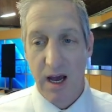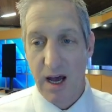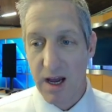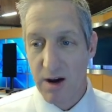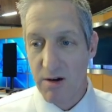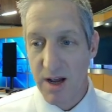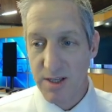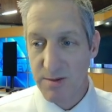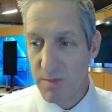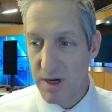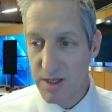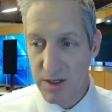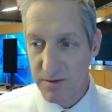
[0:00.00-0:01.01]
uh, across
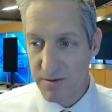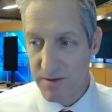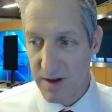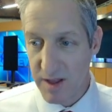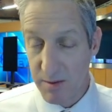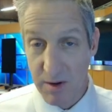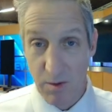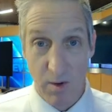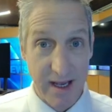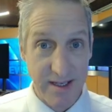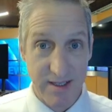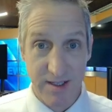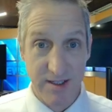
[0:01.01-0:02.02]
much of uh, the
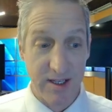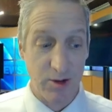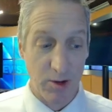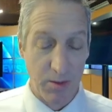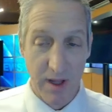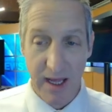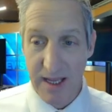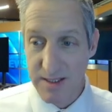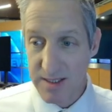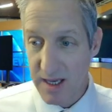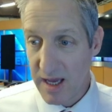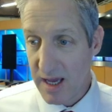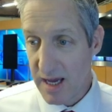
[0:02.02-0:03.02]
Midwest and Central Plains,